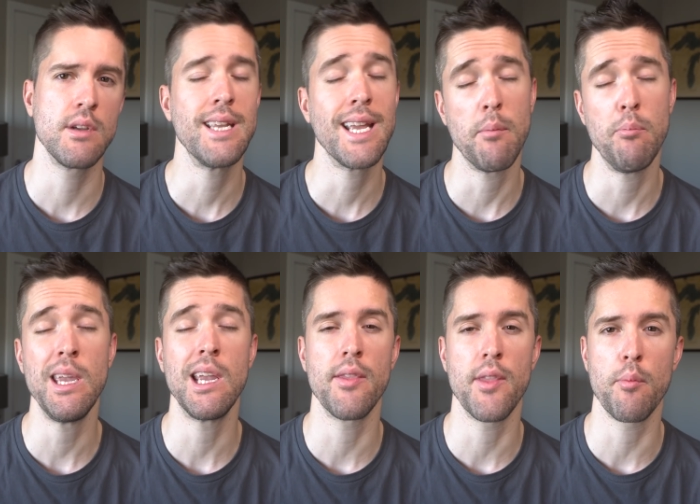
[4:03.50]
and take a
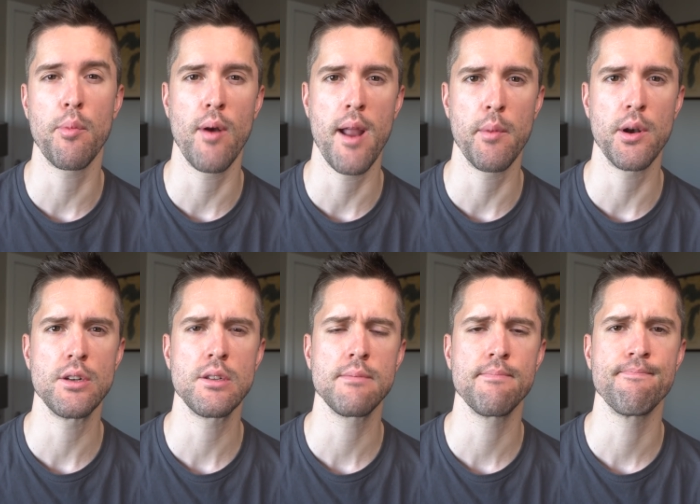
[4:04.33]
peek at their
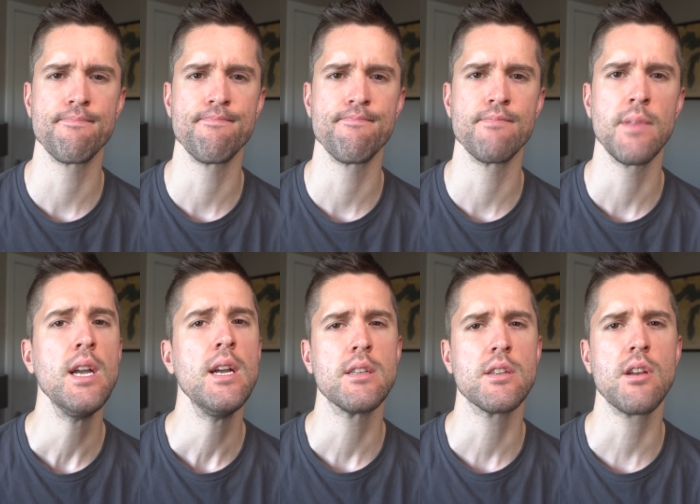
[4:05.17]
parameters.
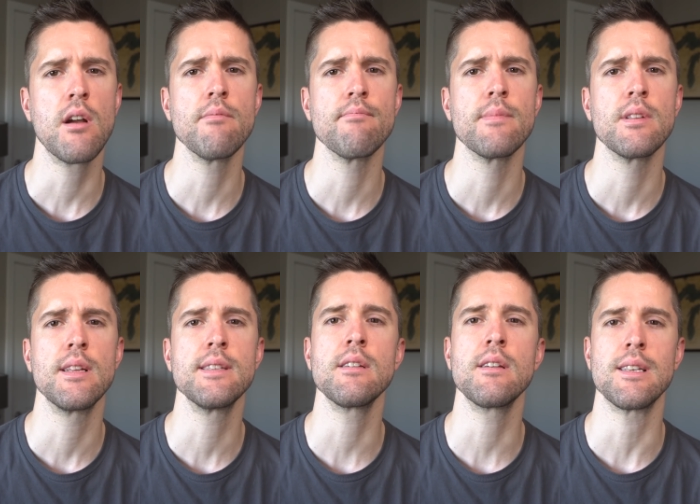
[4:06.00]
To start,
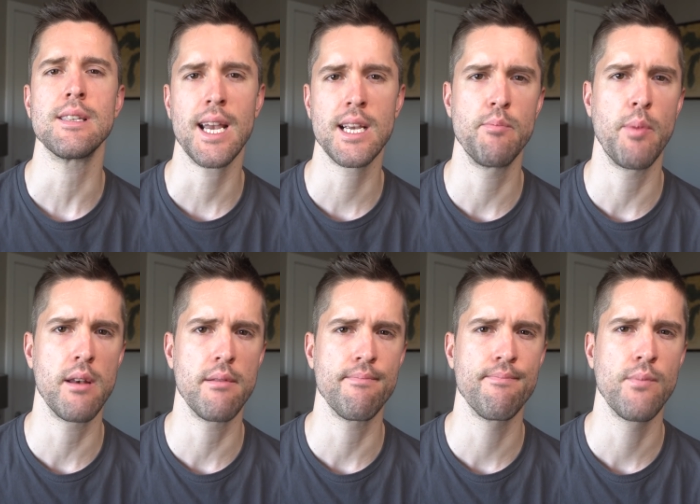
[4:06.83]
let's look at
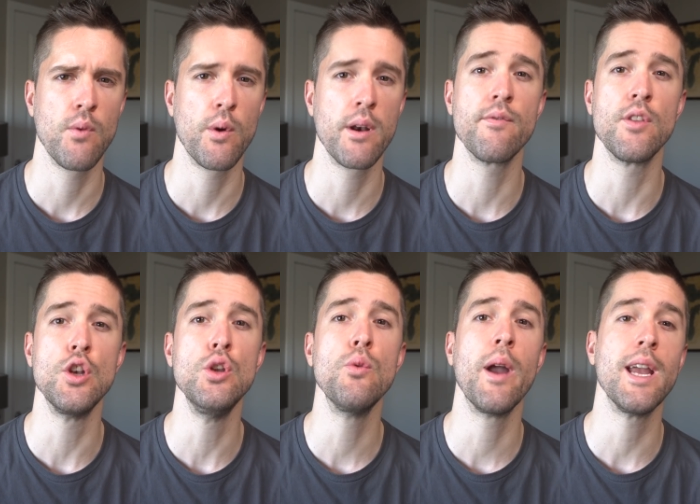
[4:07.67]
TextButton, one of the
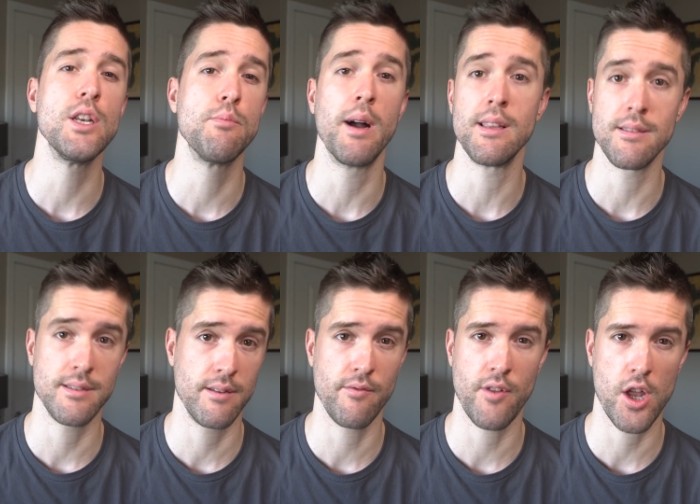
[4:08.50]
new age buttons
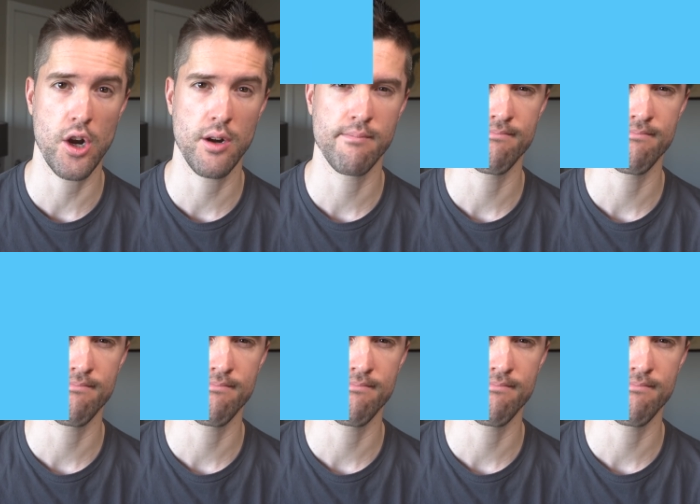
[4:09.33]
in Flutter.